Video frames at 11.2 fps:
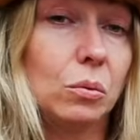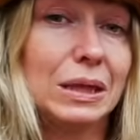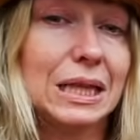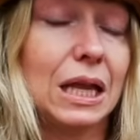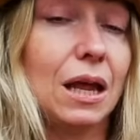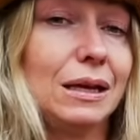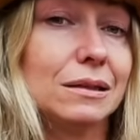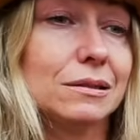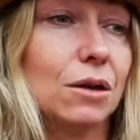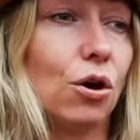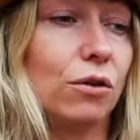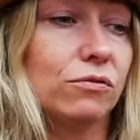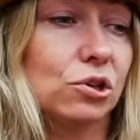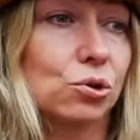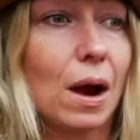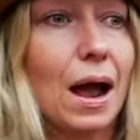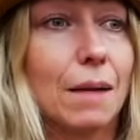when the likes of
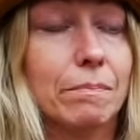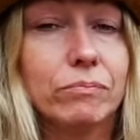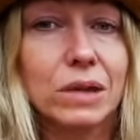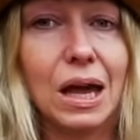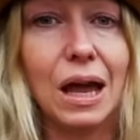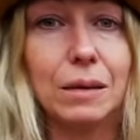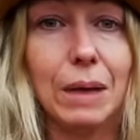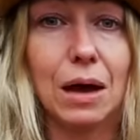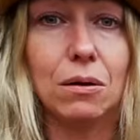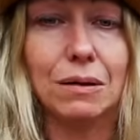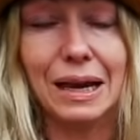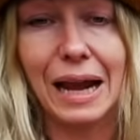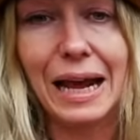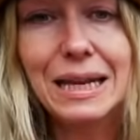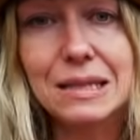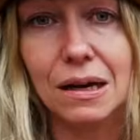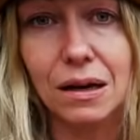SRAM came out
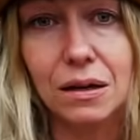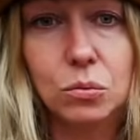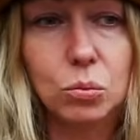later